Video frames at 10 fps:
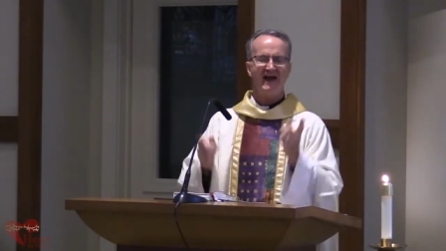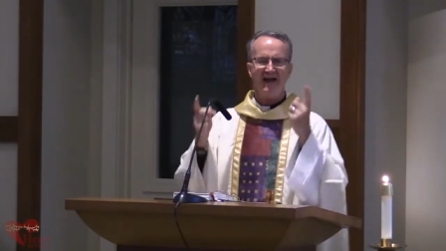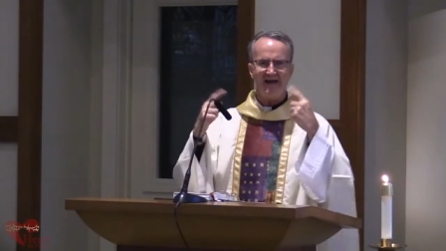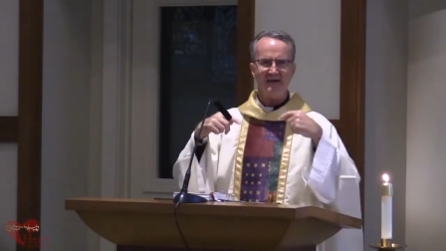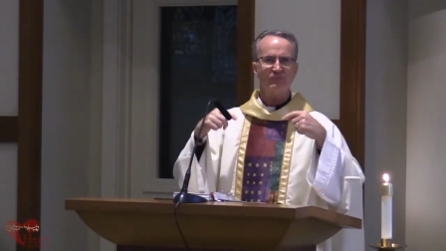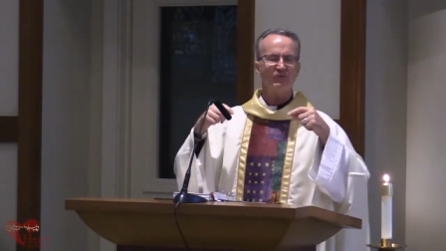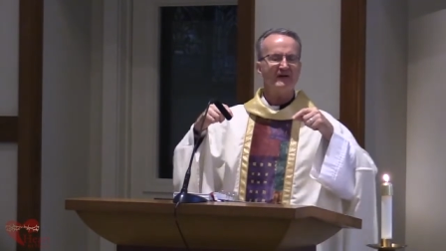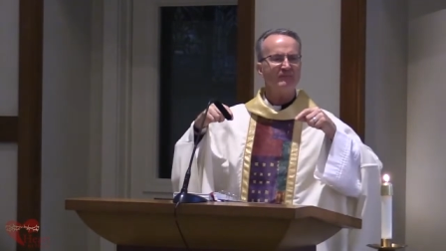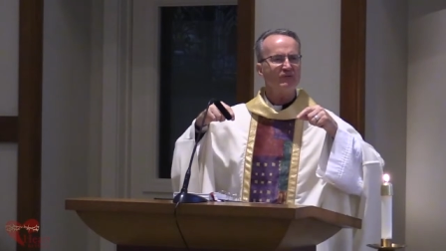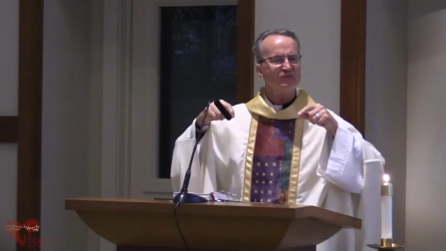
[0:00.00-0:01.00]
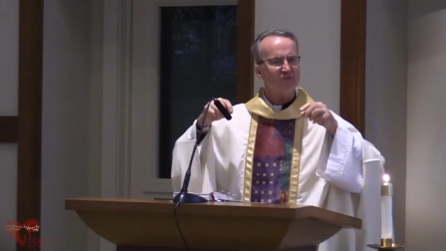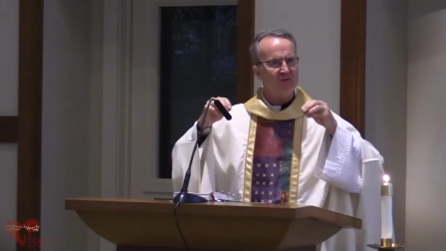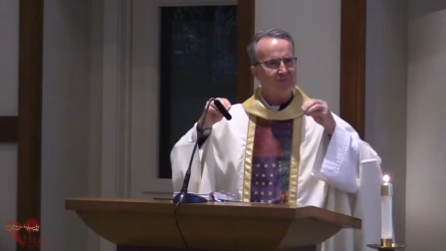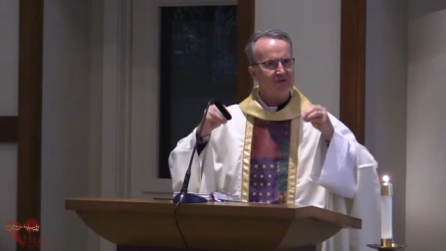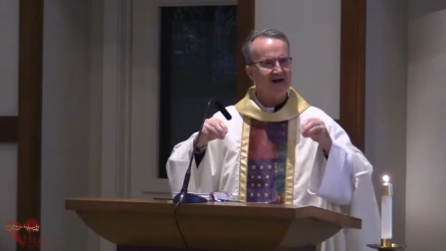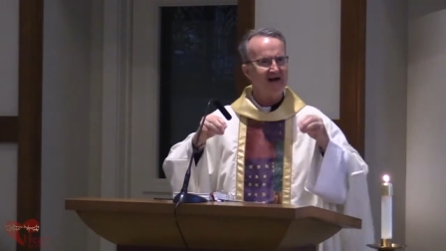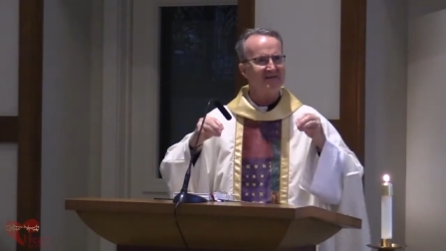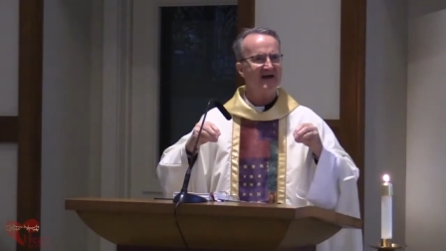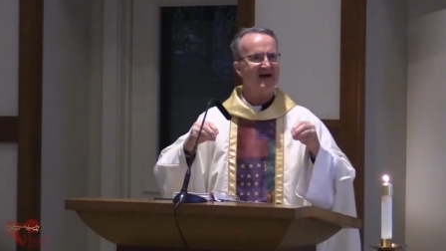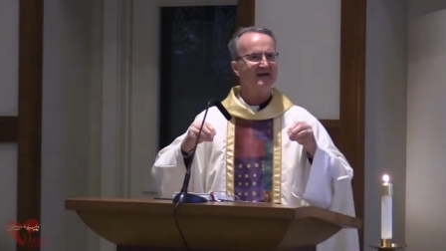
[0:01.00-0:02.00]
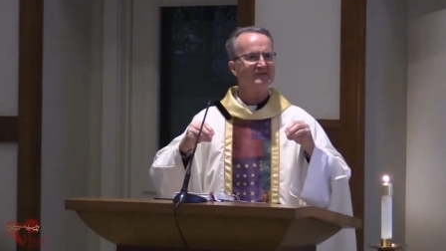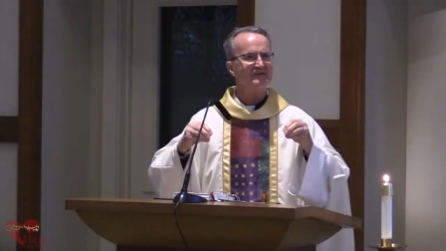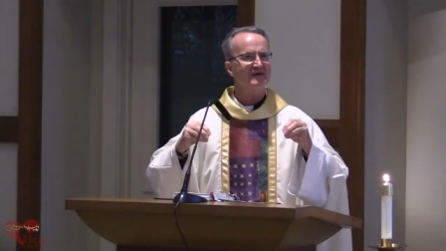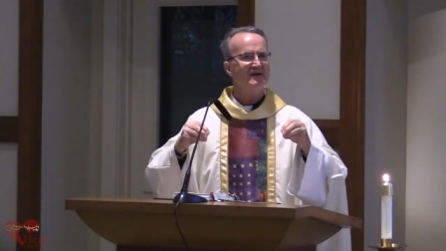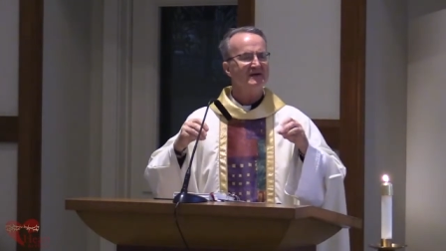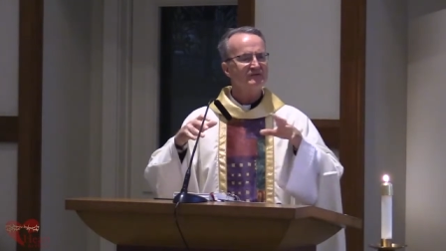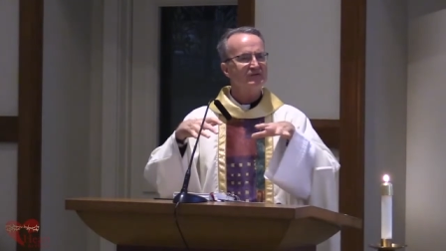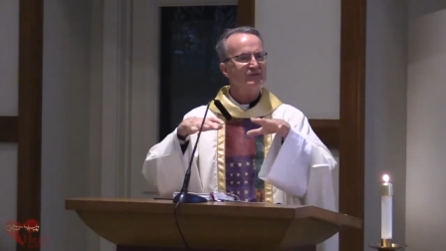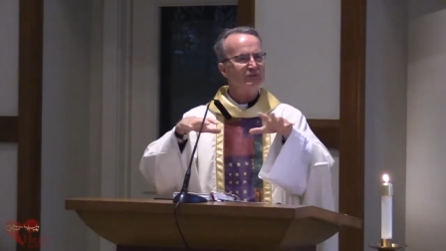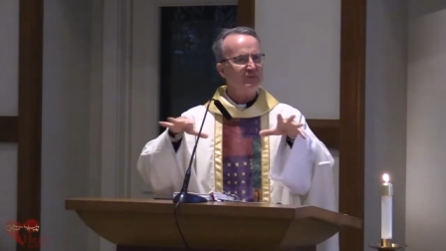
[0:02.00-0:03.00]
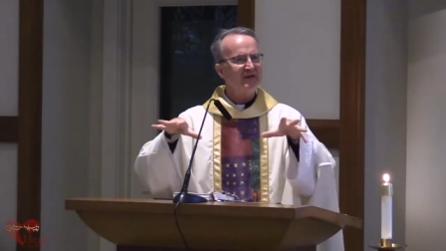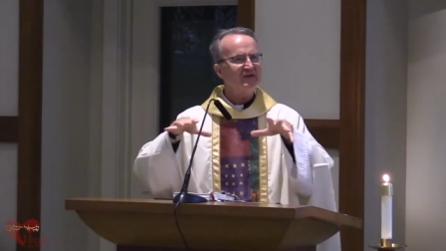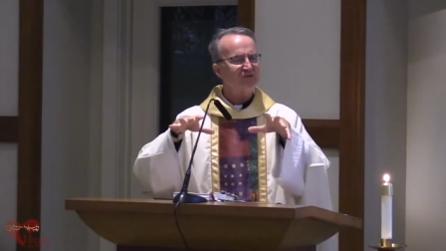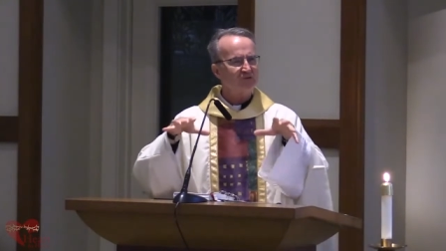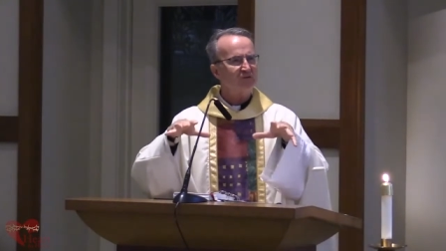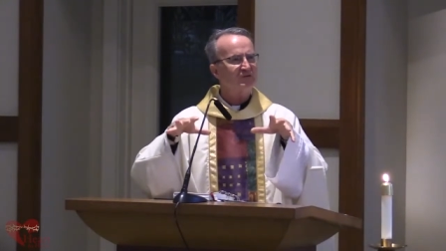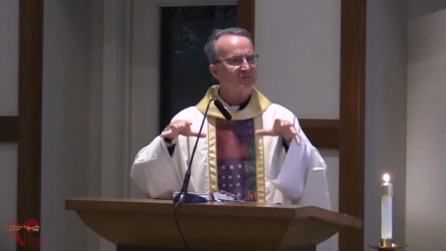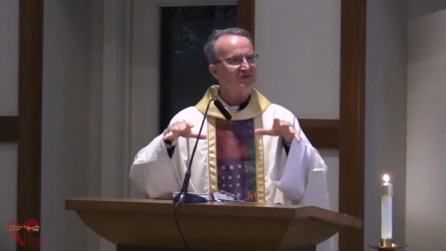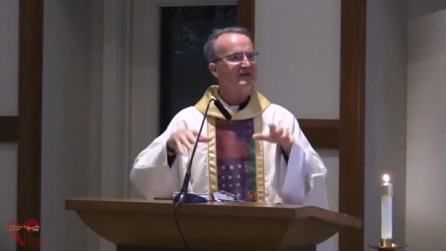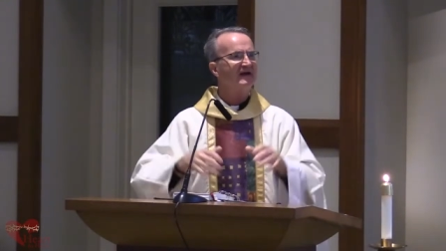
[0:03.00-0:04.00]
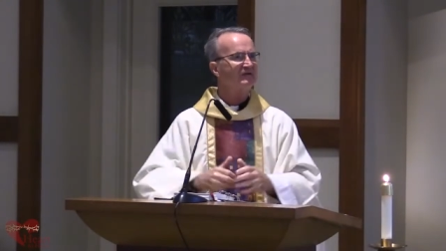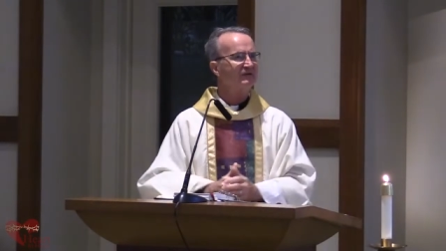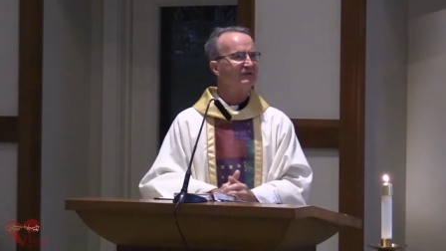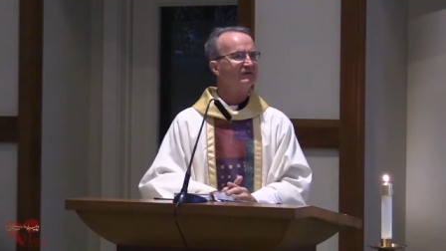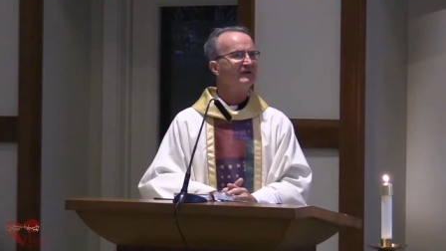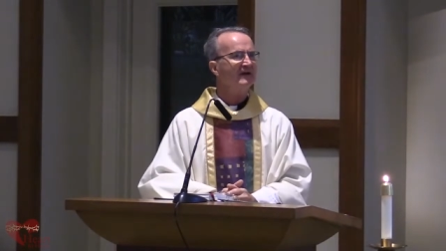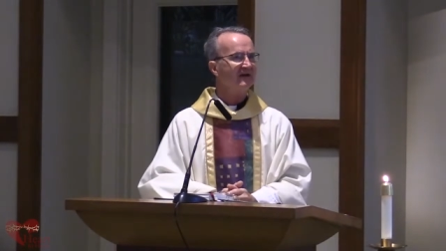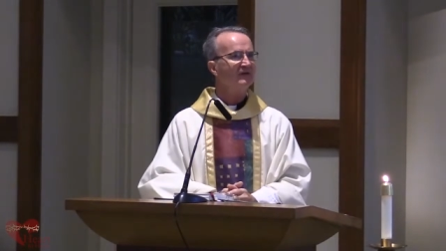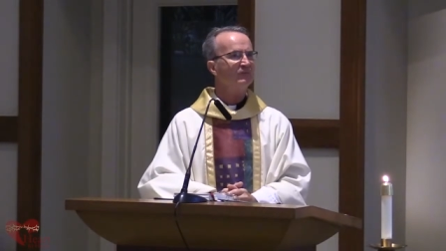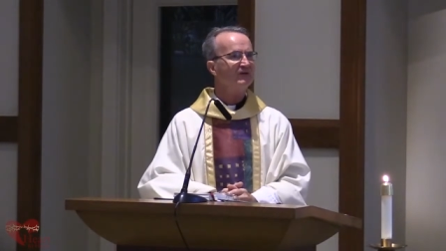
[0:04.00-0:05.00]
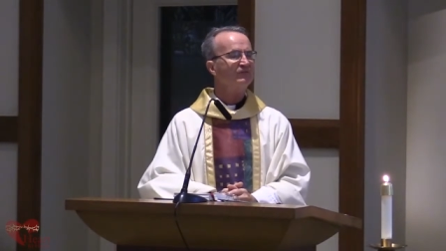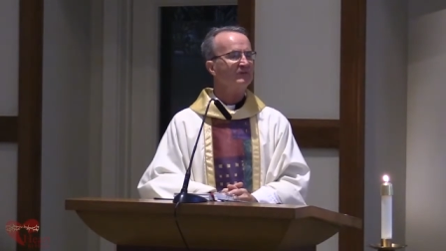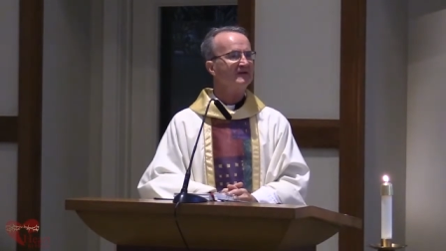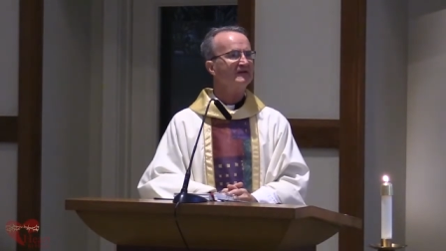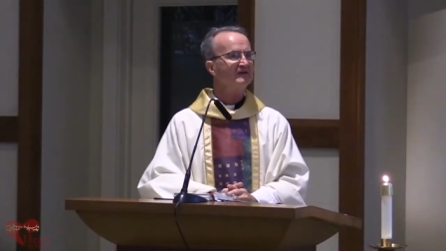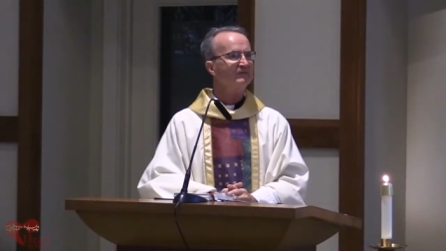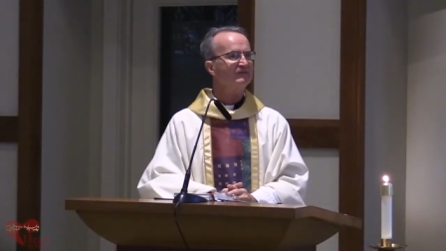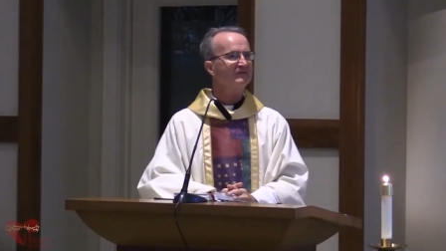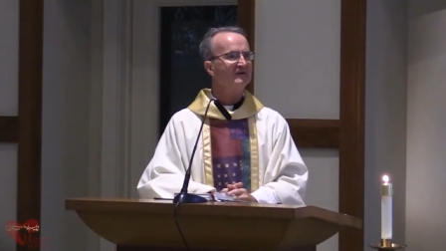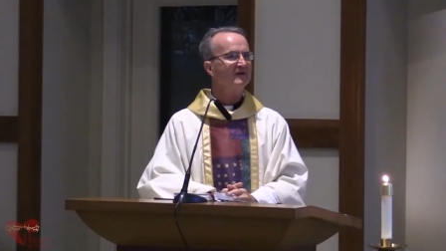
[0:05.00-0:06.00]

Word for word: And we're able to apply that to the unique circumstances in which we live.